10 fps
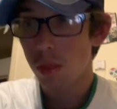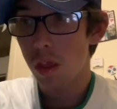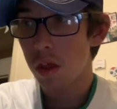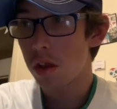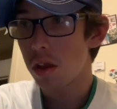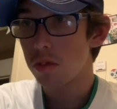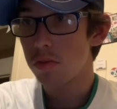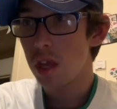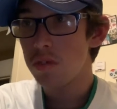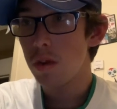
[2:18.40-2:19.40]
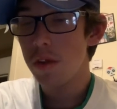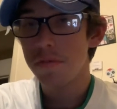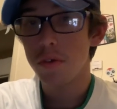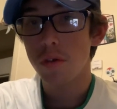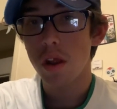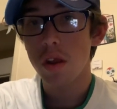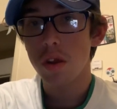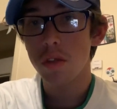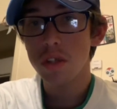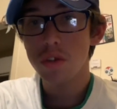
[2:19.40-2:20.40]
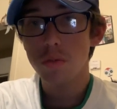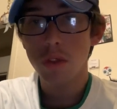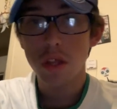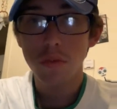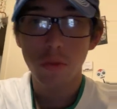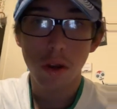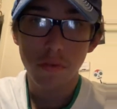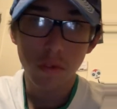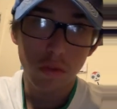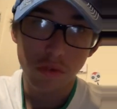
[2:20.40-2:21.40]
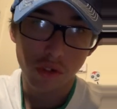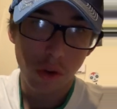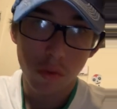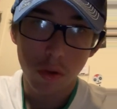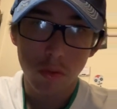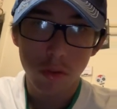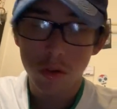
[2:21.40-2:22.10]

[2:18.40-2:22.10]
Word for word: Like, that's what I feel right now. That's what, that's what I feel is going on.